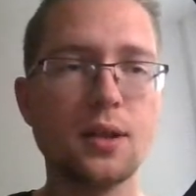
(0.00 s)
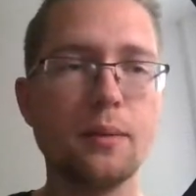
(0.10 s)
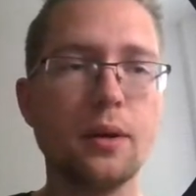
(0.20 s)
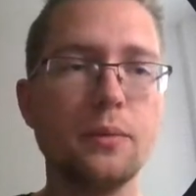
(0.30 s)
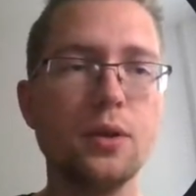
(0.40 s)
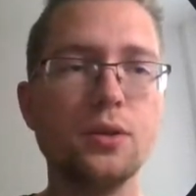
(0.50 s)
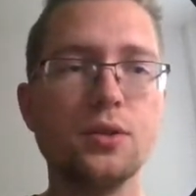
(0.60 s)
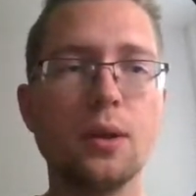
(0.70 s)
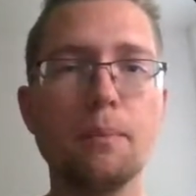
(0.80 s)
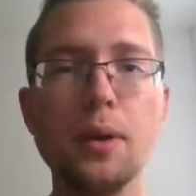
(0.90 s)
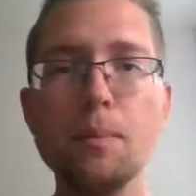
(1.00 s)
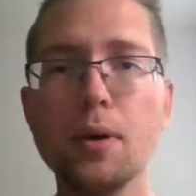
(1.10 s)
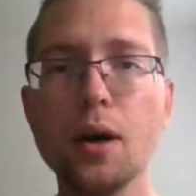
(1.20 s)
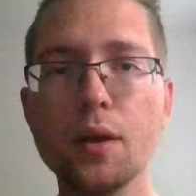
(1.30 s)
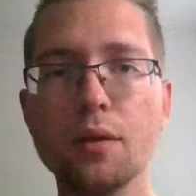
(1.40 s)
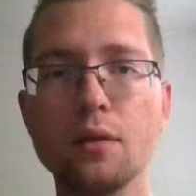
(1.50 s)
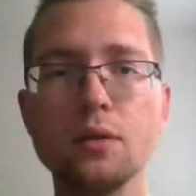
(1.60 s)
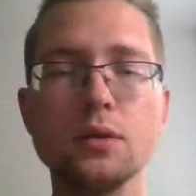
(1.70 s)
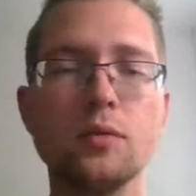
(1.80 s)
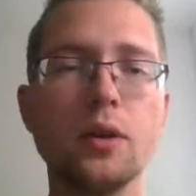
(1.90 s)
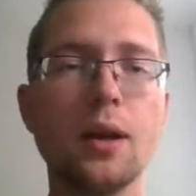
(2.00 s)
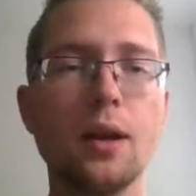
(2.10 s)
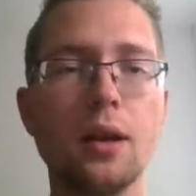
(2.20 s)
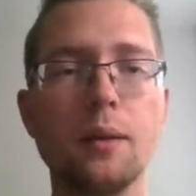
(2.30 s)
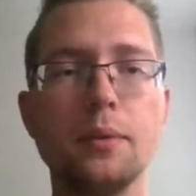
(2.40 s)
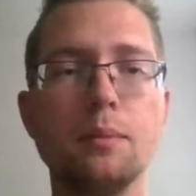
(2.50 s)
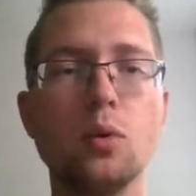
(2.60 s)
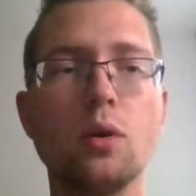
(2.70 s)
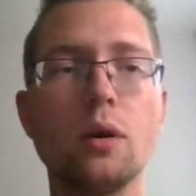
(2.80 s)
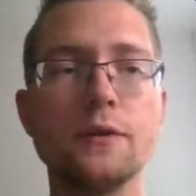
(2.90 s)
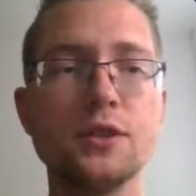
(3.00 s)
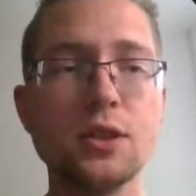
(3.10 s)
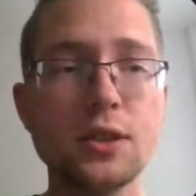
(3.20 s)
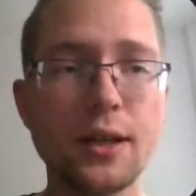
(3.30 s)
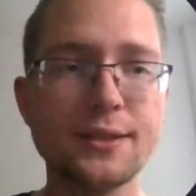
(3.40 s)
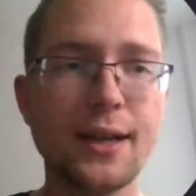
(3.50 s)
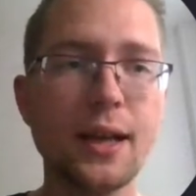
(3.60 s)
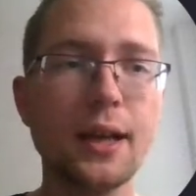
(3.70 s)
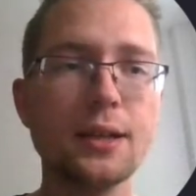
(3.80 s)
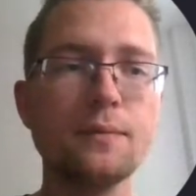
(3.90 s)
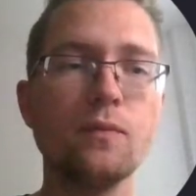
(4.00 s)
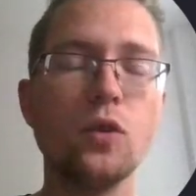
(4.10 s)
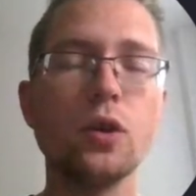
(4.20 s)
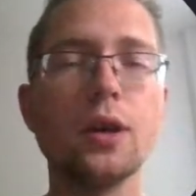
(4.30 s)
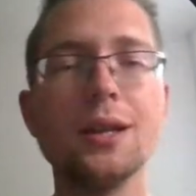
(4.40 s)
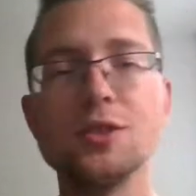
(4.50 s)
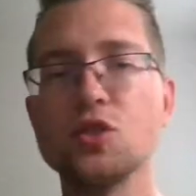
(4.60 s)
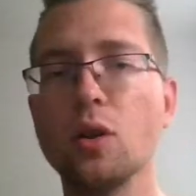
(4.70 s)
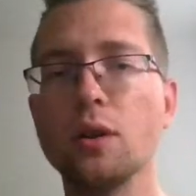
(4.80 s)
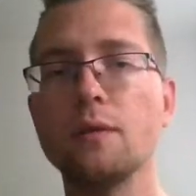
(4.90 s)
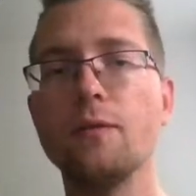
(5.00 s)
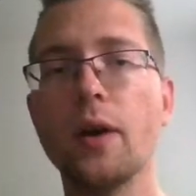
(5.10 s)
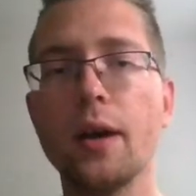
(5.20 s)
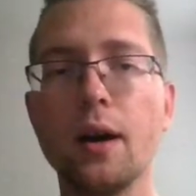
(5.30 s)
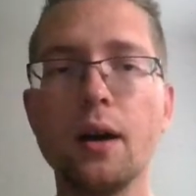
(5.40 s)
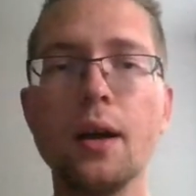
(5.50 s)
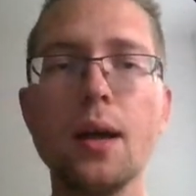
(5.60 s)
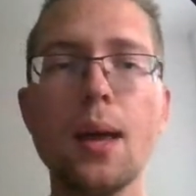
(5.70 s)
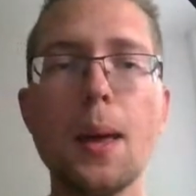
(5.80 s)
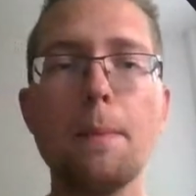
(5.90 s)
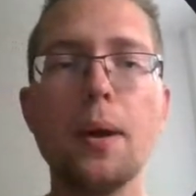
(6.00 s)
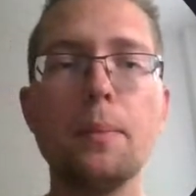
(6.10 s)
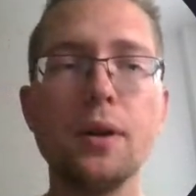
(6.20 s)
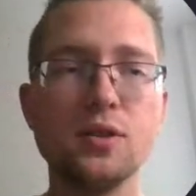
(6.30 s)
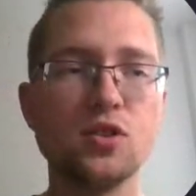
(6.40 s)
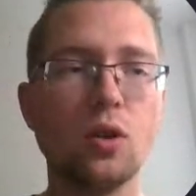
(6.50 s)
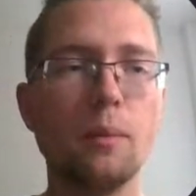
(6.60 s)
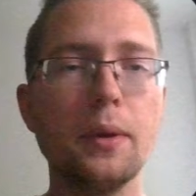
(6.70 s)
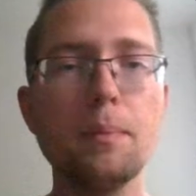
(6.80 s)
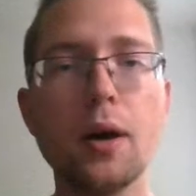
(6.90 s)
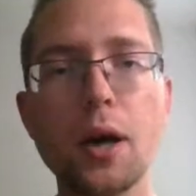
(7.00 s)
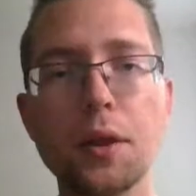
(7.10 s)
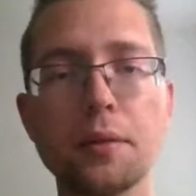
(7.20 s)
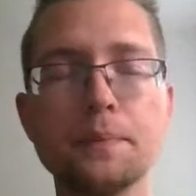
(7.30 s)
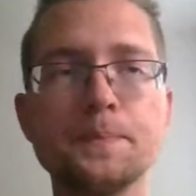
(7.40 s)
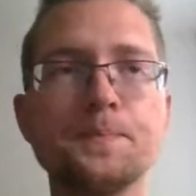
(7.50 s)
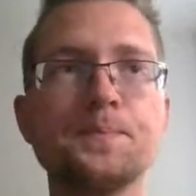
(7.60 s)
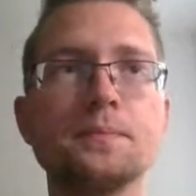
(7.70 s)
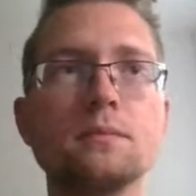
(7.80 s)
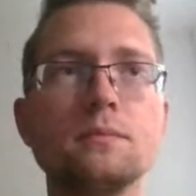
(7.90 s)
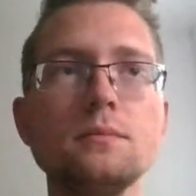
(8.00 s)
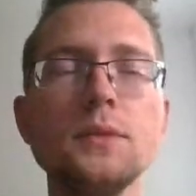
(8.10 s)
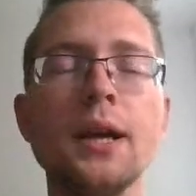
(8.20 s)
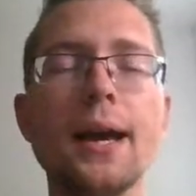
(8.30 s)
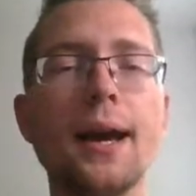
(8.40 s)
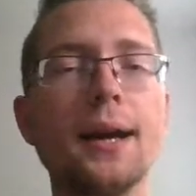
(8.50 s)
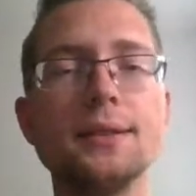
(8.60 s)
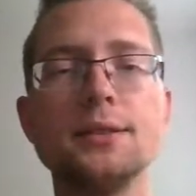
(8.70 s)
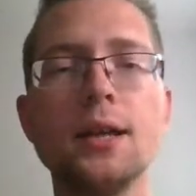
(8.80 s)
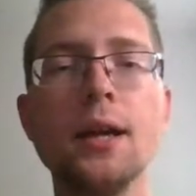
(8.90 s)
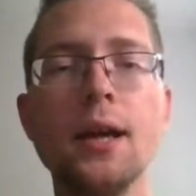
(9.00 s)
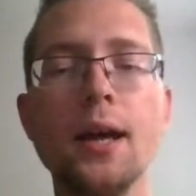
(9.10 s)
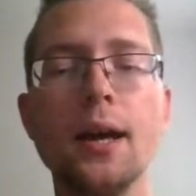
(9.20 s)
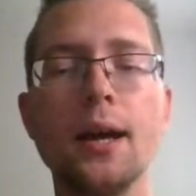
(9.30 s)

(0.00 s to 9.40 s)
This time I'm using BPython to get a little bit more syntax highlighting. You can install it via pip install BPython, and